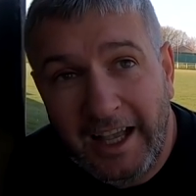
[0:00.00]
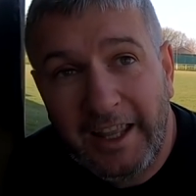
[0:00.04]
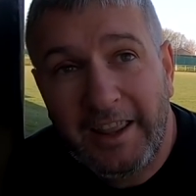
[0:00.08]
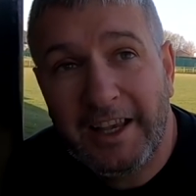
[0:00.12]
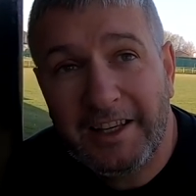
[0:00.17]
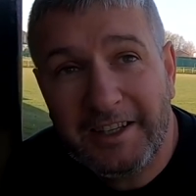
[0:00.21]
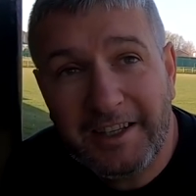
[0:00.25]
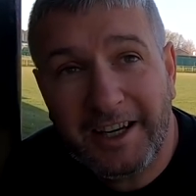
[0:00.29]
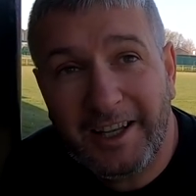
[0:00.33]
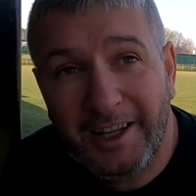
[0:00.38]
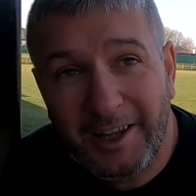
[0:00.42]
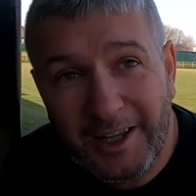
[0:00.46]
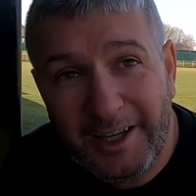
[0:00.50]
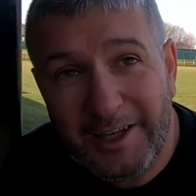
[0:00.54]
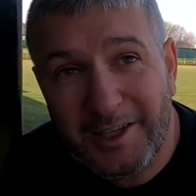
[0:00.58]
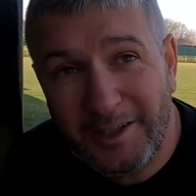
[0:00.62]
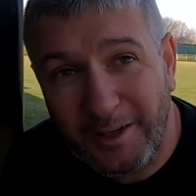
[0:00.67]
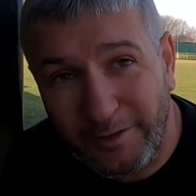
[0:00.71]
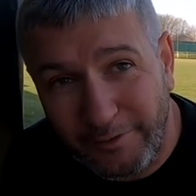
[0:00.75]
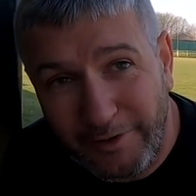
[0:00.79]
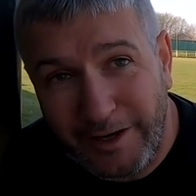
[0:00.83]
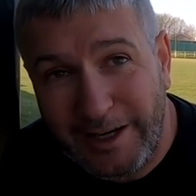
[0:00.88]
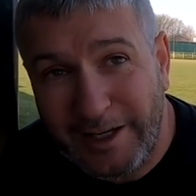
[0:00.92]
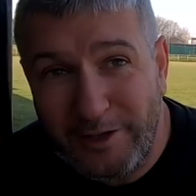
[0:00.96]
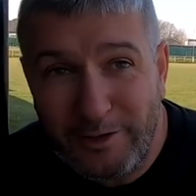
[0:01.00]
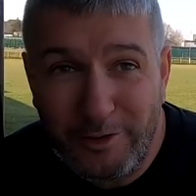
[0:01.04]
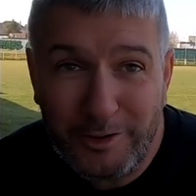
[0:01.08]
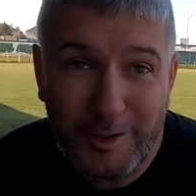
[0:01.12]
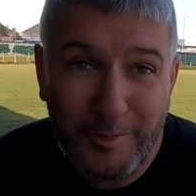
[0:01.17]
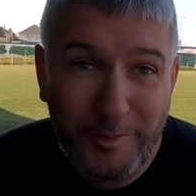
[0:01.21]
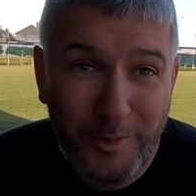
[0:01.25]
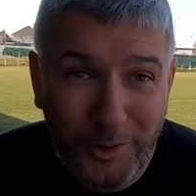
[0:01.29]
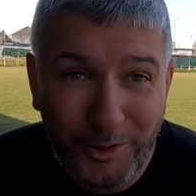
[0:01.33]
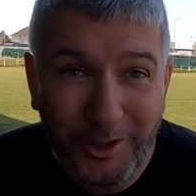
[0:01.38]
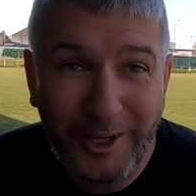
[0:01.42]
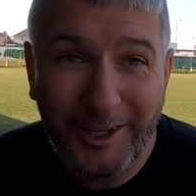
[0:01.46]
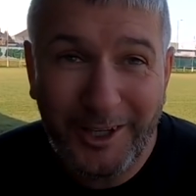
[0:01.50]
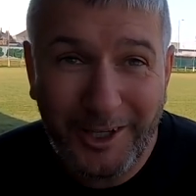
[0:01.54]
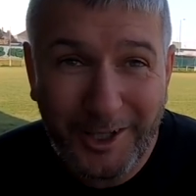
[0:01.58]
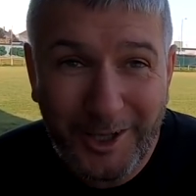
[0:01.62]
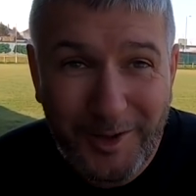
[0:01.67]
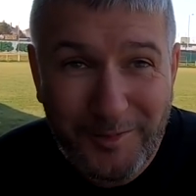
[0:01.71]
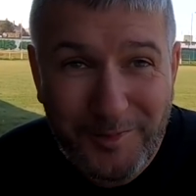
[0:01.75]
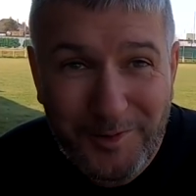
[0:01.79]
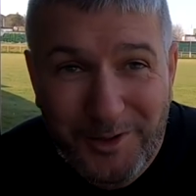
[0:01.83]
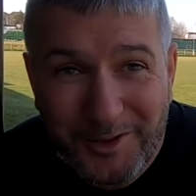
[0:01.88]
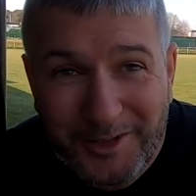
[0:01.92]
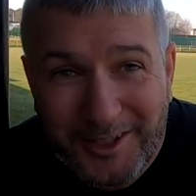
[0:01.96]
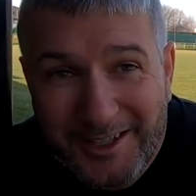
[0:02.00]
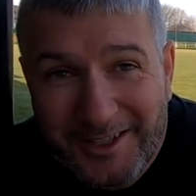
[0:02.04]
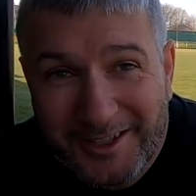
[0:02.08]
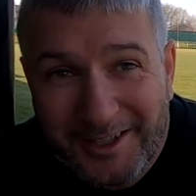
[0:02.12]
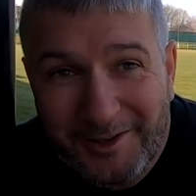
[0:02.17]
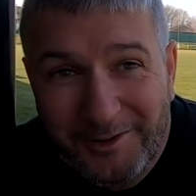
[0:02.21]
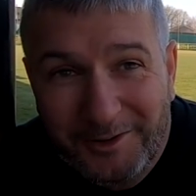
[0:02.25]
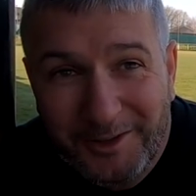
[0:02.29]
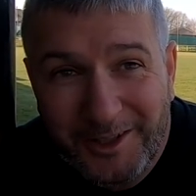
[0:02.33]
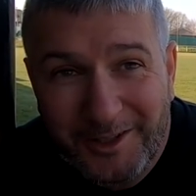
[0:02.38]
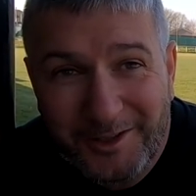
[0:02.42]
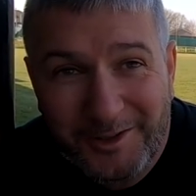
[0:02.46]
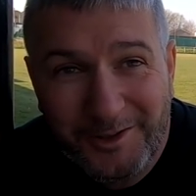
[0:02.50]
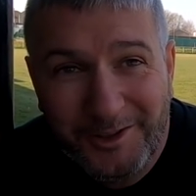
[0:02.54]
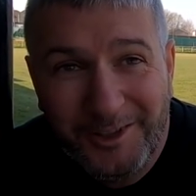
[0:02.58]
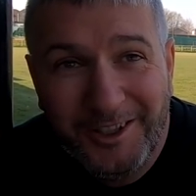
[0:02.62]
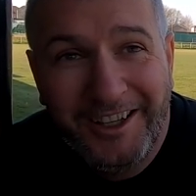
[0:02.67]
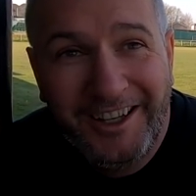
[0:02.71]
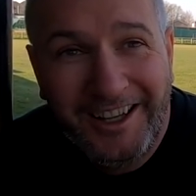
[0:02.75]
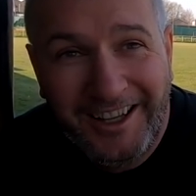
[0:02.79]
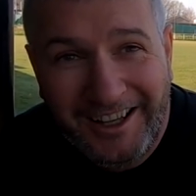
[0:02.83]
and that's a collection of fans who support other clubs outside Celtic. So